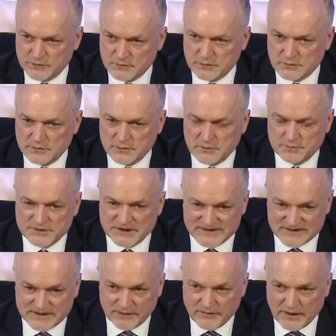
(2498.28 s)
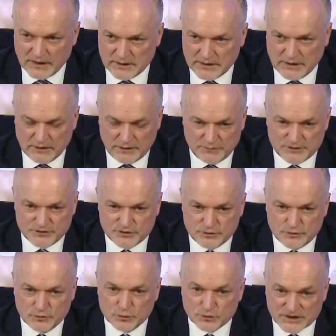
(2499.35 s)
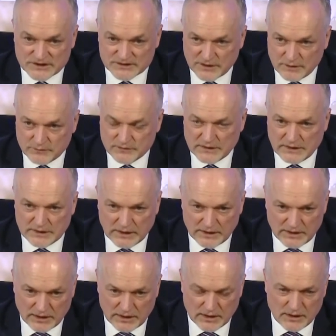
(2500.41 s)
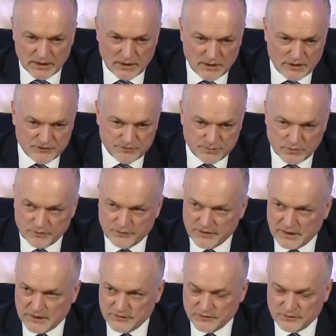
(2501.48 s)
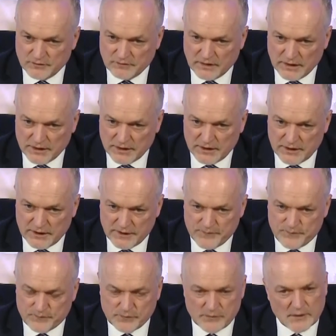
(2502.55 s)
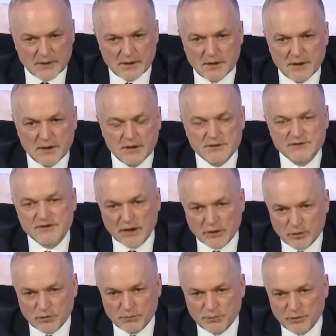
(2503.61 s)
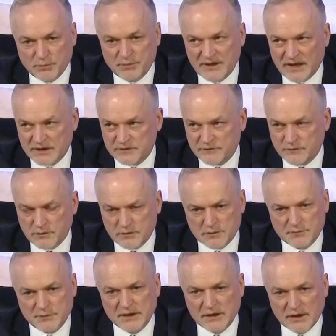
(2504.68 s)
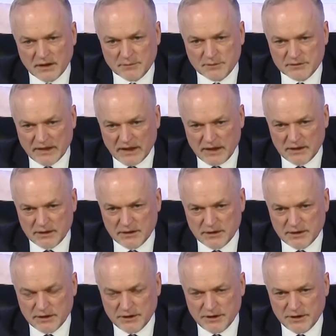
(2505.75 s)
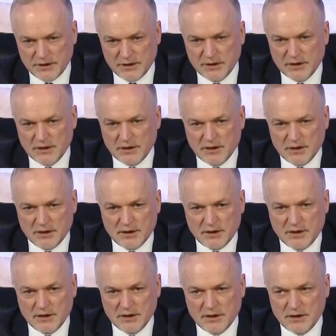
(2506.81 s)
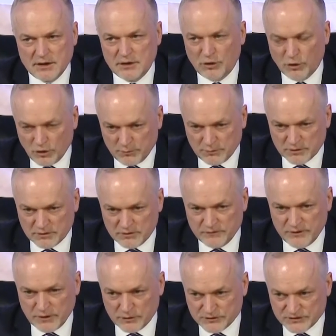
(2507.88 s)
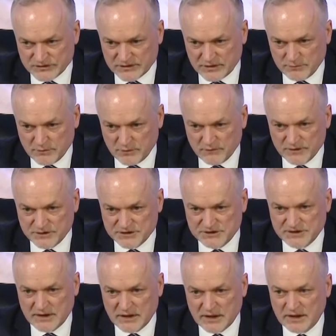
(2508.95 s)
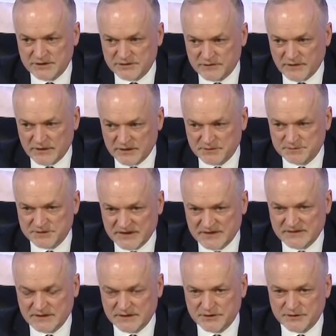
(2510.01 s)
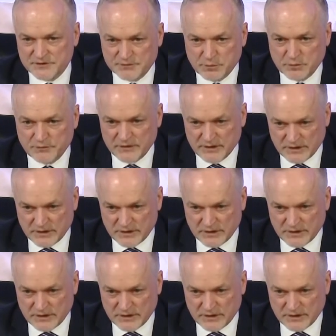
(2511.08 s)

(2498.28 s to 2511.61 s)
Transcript: and then we'll present those figures to you, ladies and gentlemen. But we think there's good opportunities to have co-funding for purchasing these flat wagons for intermodal transportation,